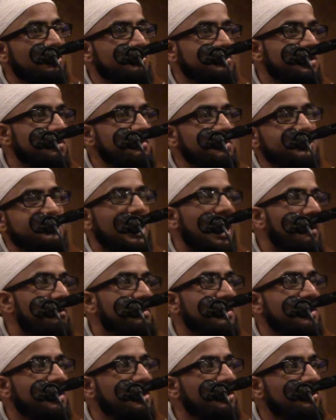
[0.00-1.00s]
something's
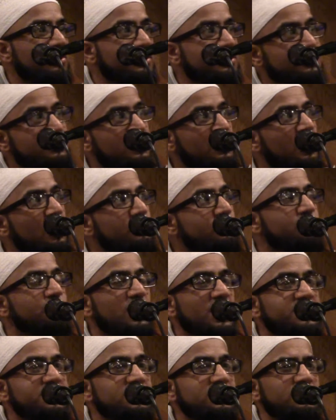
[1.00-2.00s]
happening or this is close
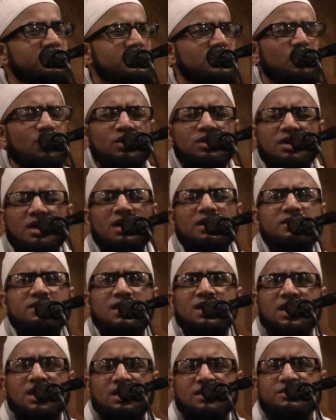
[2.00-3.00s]
to accident. Oh
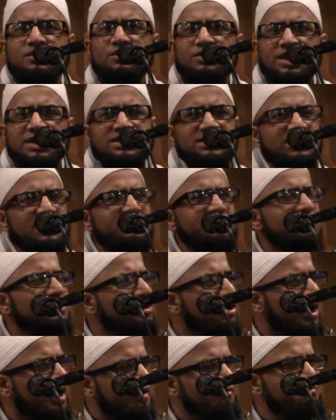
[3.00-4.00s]
Allah, that's
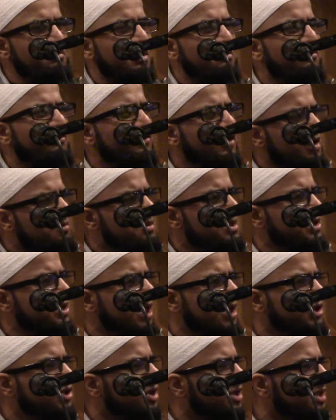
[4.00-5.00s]
it. I make firm
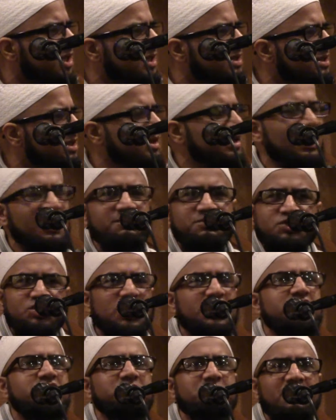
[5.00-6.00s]
intention, that's it. I'm
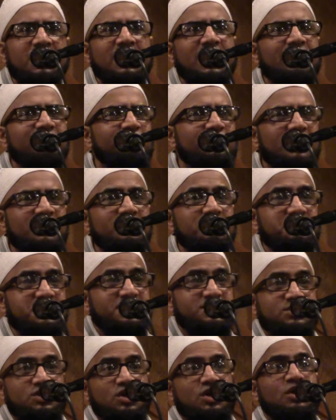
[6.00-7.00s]
changing my life forever
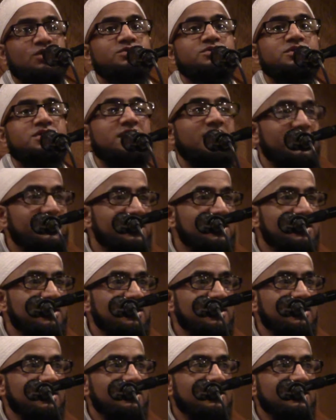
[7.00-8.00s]
because you're close to death.
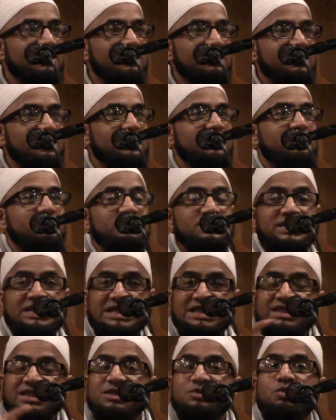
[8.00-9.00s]

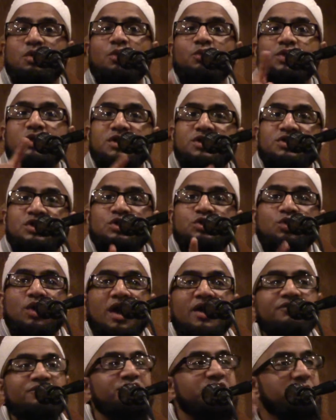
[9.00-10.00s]
This is what we need to
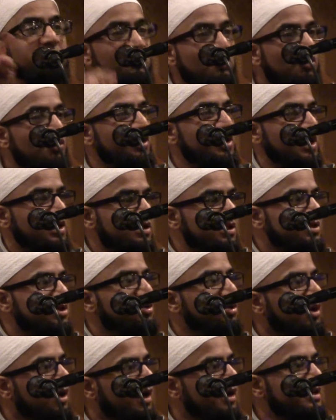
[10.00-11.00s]
do every morning. This
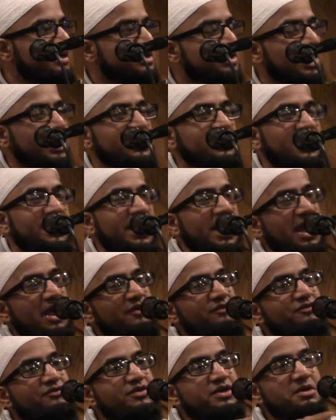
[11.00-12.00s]
dua is saying that
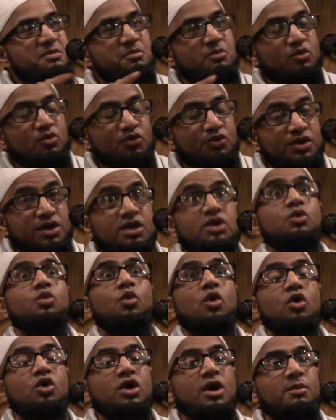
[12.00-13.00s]
every morning you
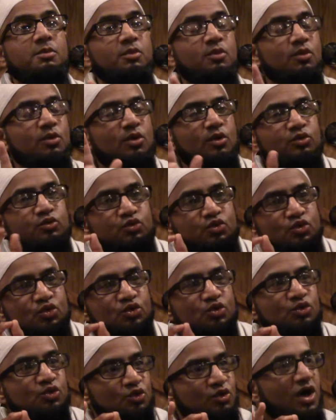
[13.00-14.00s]
woke up,
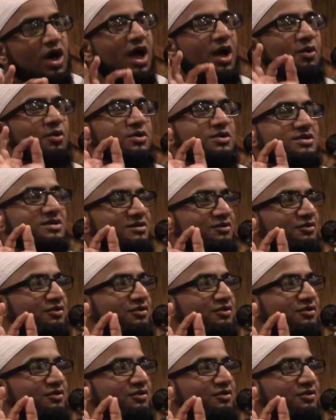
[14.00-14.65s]
I was